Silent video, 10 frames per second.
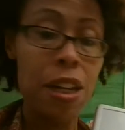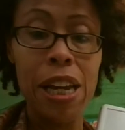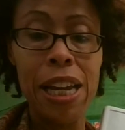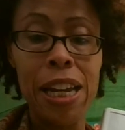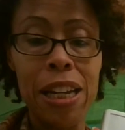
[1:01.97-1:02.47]

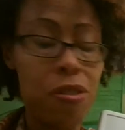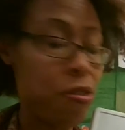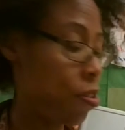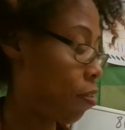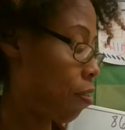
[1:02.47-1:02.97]

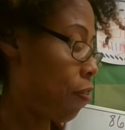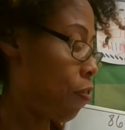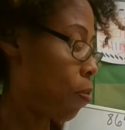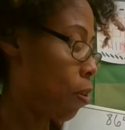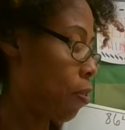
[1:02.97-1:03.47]

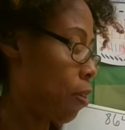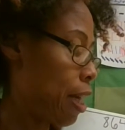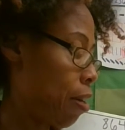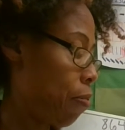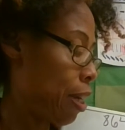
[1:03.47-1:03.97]
864. Go
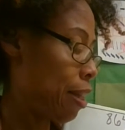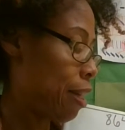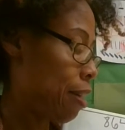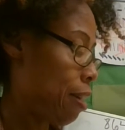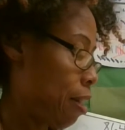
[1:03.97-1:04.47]
ahead and write
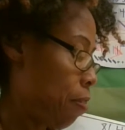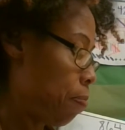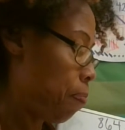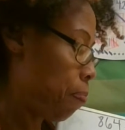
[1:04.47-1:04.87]
that down.